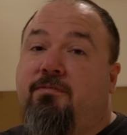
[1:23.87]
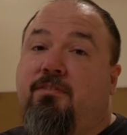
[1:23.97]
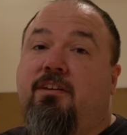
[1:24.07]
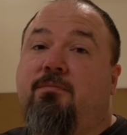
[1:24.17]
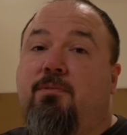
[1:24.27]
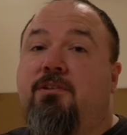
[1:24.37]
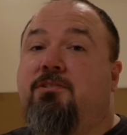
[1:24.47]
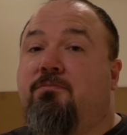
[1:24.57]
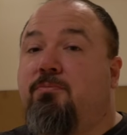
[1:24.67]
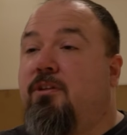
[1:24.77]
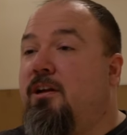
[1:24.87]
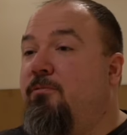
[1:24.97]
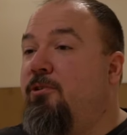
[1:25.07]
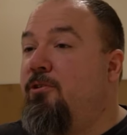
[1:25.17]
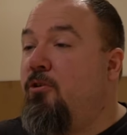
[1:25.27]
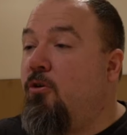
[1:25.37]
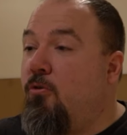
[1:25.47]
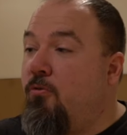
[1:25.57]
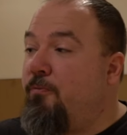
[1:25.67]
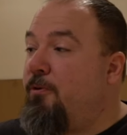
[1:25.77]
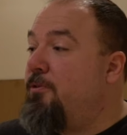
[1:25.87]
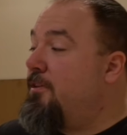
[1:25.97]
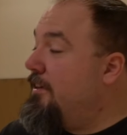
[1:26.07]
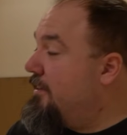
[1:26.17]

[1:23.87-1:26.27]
thick piece of plywood over the